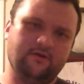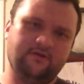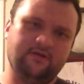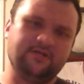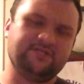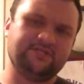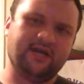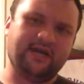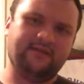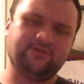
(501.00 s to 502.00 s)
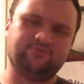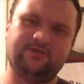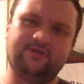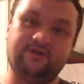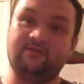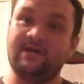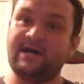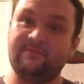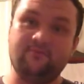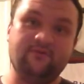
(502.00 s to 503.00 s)
Now, this is a guy that's written a
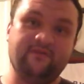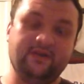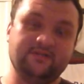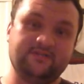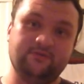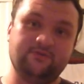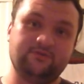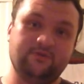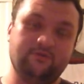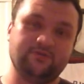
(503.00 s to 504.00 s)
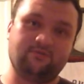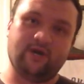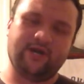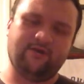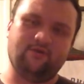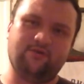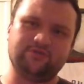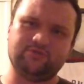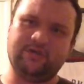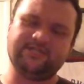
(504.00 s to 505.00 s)
lot of movies, who is a writer
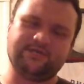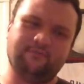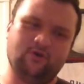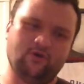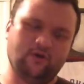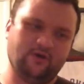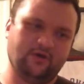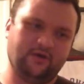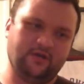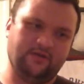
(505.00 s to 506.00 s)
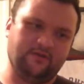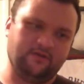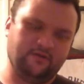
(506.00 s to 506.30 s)
on Jurassic Park, and